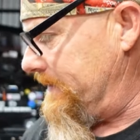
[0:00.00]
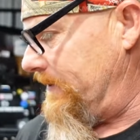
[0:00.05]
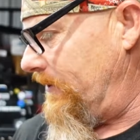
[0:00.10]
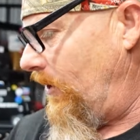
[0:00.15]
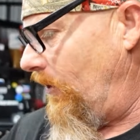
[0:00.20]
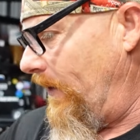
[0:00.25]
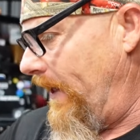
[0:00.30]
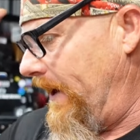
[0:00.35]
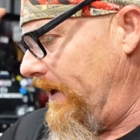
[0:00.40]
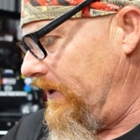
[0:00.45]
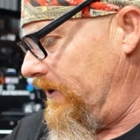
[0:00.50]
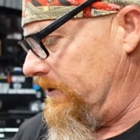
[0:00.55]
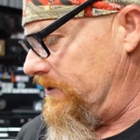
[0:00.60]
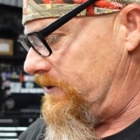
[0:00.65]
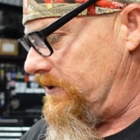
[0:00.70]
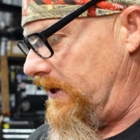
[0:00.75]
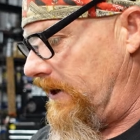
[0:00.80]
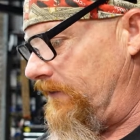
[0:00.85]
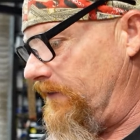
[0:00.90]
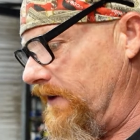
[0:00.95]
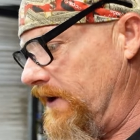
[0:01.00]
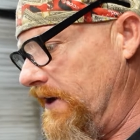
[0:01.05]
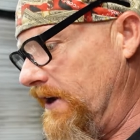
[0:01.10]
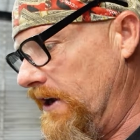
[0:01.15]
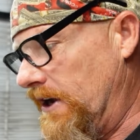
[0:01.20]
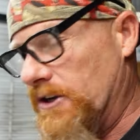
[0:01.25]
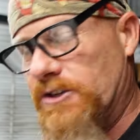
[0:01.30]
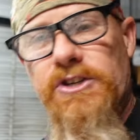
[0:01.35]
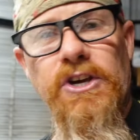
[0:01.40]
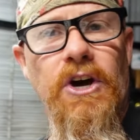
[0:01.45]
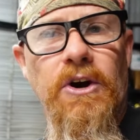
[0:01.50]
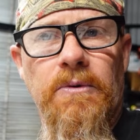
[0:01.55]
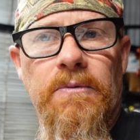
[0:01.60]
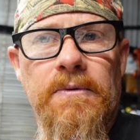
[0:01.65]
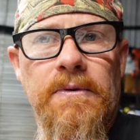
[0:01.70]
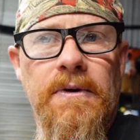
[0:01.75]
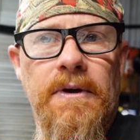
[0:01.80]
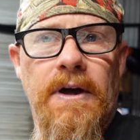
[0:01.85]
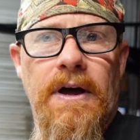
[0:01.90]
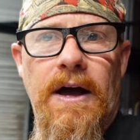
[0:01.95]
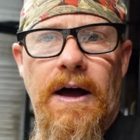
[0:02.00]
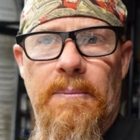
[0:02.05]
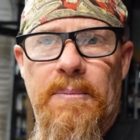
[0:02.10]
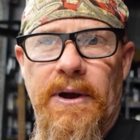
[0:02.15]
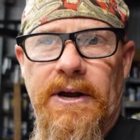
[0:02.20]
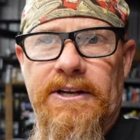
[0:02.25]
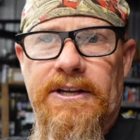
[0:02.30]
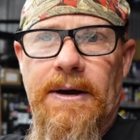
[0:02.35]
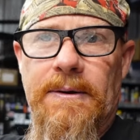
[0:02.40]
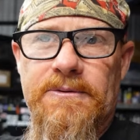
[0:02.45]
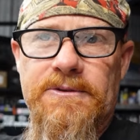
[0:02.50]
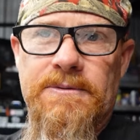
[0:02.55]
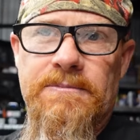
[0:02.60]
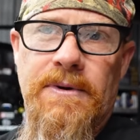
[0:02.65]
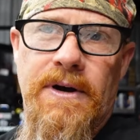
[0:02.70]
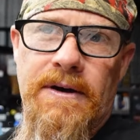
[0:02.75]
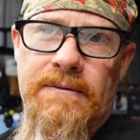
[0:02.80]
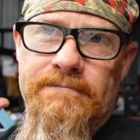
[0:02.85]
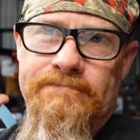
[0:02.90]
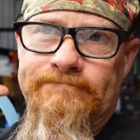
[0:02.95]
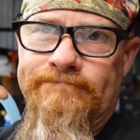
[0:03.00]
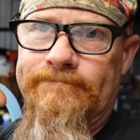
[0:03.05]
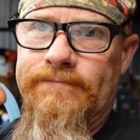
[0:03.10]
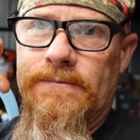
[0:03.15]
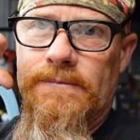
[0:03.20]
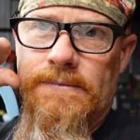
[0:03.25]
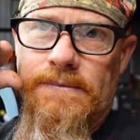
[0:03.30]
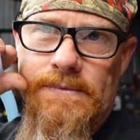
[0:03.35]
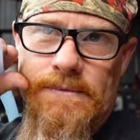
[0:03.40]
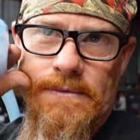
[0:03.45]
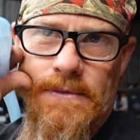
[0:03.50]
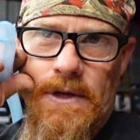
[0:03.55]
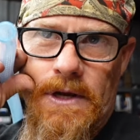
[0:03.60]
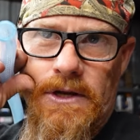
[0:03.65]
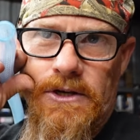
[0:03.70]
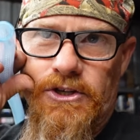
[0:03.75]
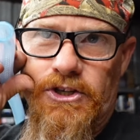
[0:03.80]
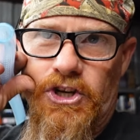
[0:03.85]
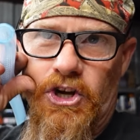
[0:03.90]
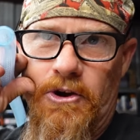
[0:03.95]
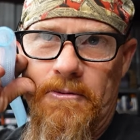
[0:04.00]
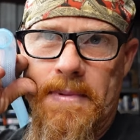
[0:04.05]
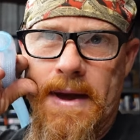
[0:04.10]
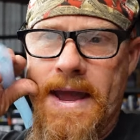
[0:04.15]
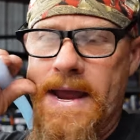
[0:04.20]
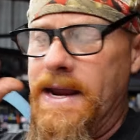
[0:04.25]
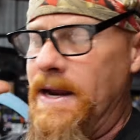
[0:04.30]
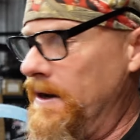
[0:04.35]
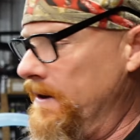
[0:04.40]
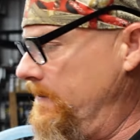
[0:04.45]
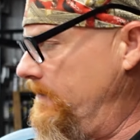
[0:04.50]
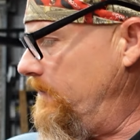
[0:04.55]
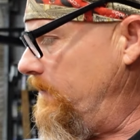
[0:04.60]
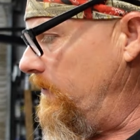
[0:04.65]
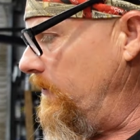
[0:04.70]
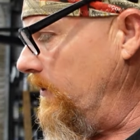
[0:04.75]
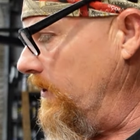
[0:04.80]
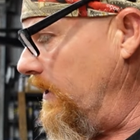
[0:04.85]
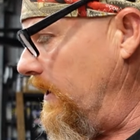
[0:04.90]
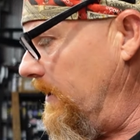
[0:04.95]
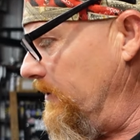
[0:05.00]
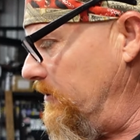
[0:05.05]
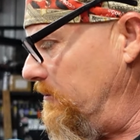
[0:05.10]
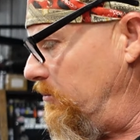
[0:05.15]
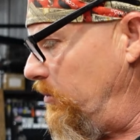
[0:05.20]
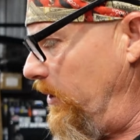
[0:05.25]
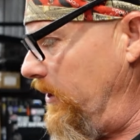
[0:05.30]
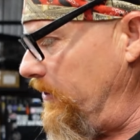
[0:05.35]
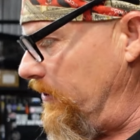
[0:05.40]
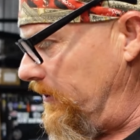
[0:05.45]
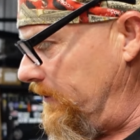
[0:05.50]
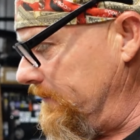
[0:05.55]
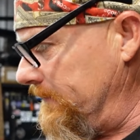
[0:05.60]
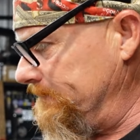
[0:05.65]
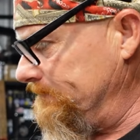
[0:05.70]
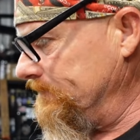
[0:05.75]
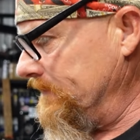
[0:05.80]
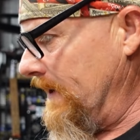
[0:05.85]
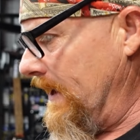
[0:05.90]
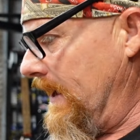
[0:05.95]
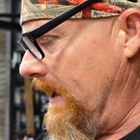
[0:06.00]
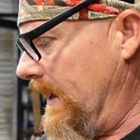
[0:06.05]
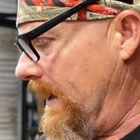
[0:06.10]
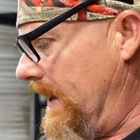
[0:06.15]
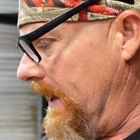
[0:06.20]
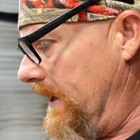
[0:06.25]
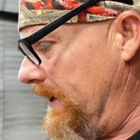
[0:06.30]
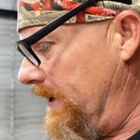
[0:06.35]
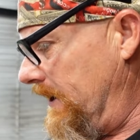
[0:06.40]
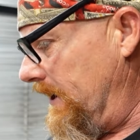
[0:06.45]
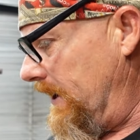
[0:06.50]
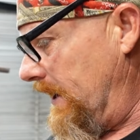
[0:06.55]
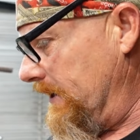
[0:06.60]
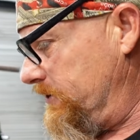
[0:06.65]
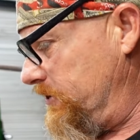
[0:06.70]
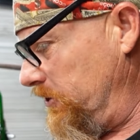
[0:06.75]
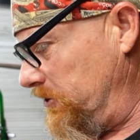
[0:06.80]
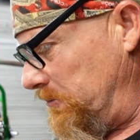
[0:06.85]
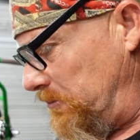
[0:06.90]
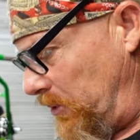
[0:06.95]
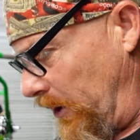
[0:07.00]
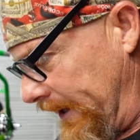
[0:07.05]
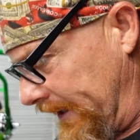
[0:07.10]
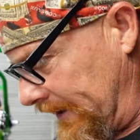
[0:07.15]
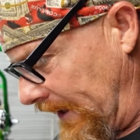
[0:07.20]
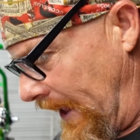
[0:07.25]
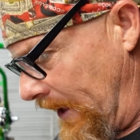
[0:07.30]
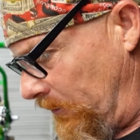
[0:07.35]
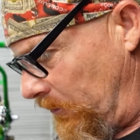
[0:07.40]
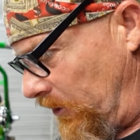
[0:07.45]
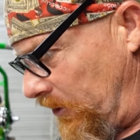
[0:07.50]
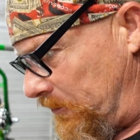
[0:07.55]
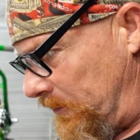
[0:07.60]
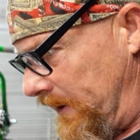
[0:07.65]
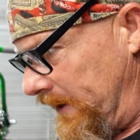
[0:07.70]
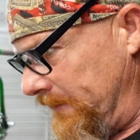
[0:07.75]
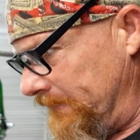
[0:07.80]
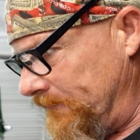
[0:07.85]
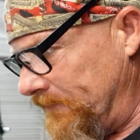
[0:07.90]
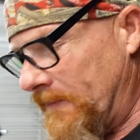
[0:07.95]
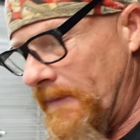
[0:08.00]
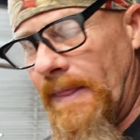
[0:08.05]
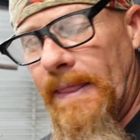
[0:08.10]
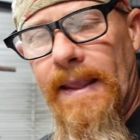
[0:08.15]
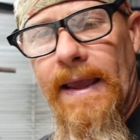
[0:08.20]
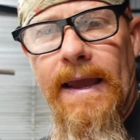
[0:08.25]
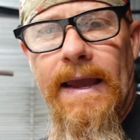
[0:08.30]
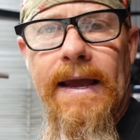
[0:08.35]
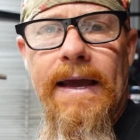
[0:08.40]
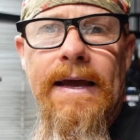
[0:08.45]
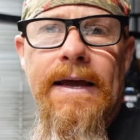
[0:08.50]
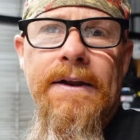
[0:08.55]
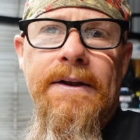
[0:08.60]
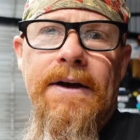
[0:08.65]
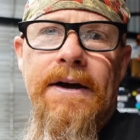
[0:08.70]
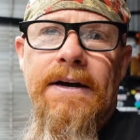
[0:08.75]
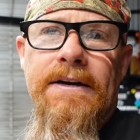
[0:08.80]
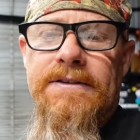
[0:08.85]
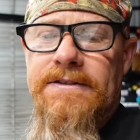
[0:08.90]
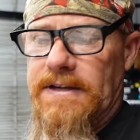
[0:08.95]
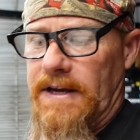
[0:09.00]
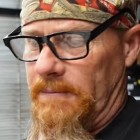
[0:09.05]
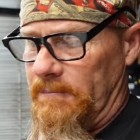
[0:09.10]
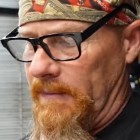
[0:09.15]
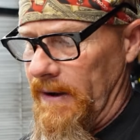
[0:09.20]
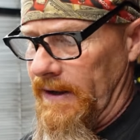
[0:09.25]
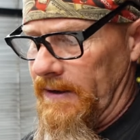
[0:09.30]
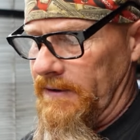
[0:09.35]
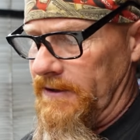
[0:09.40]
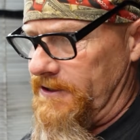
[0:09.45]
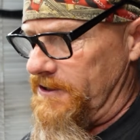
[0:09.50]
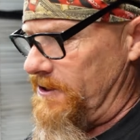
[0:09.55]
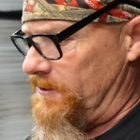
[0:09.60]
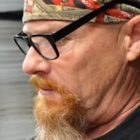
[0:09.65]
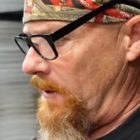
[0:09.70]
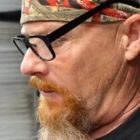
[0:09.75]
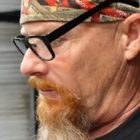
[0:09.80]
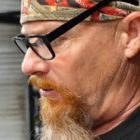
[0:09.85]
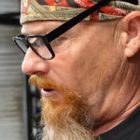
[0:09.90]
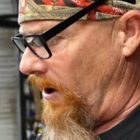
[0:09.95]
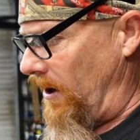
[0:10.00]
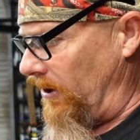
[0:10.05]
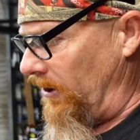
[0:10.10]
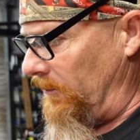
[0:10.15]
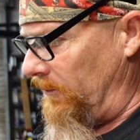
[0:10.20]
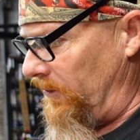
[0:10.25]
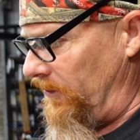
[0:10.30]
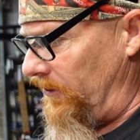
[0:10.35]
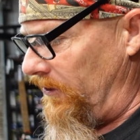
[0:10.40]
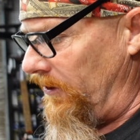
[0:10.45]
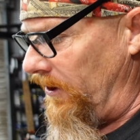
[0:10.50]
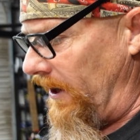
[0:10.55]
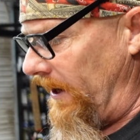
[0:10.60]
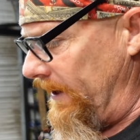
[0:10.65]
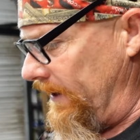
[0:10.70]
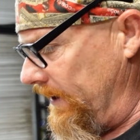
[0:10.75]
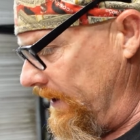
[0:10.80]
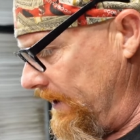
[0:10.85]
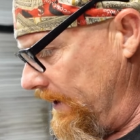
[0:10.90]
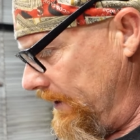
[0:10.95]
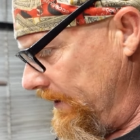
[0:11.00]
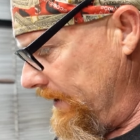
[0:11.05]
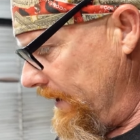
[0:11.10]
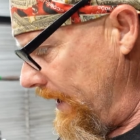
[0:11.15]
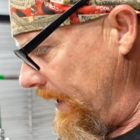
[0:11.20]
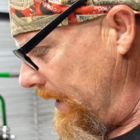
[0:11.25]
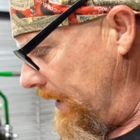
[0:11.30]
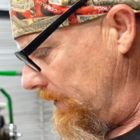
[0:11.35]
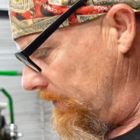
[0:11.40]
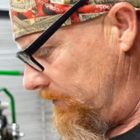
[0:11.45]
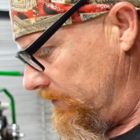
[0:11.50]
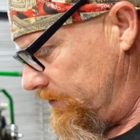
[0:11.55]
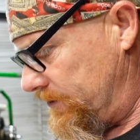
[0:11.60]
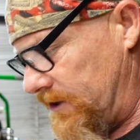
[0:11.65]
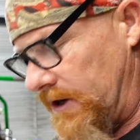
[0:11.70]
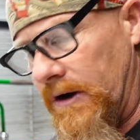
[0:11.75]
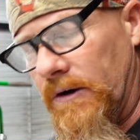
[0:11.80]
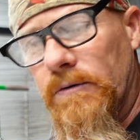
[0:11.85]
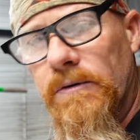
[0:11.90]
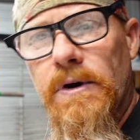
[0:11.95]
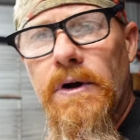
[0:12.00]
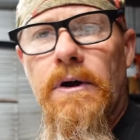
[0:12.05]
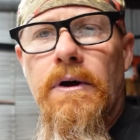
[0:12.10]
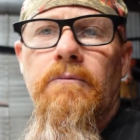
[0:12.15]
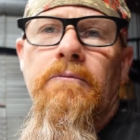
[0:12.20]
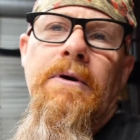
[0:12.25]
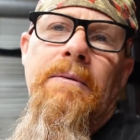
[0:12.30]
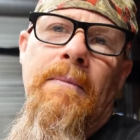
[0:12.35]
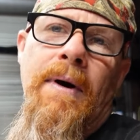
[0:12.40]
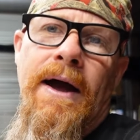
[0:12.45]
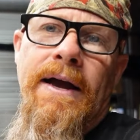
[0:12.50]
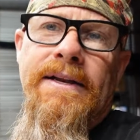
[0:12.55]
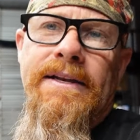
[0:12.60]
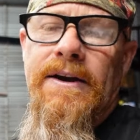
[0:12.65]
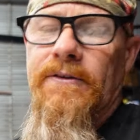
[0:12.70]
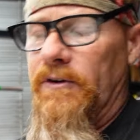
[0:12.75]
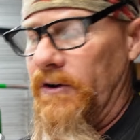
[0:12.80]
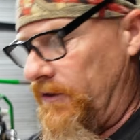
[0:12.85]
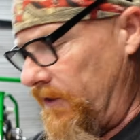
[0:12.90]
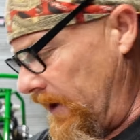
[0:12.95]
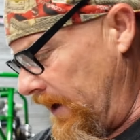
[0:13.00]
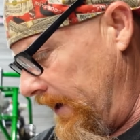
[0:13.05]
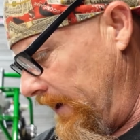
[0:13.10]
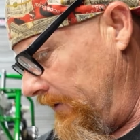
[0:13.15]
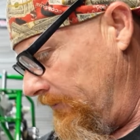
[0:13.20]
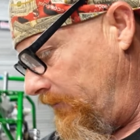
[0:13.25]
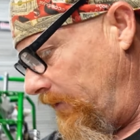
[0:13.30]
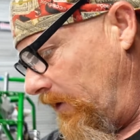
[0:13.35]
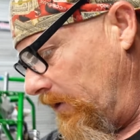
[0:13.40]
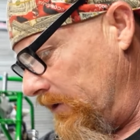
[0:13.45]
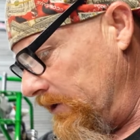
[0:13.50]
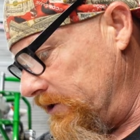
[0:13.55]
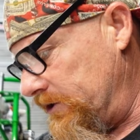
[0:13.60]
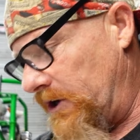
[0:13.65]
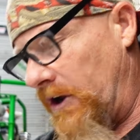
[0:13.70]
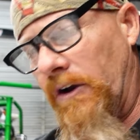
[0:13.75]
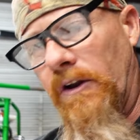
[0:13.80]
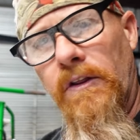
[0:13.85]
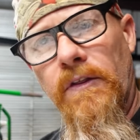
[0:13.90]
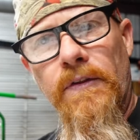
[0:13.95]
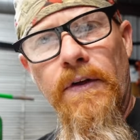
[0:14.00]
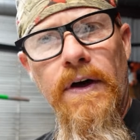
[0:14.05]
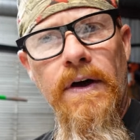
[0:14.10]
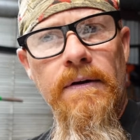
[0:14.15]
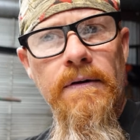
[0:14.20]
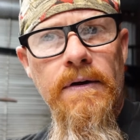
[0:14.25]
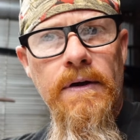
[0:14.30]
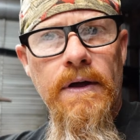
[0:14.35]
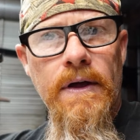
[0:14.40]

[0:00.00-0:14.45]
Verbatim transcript: and all that good stuff. So I picked up some uh, tubing for uh, the breather, and uh, I took the brake line with me, and uh, it's like, man, this is my problem, and they're like, yeah. So we mic'd everything as far as all of the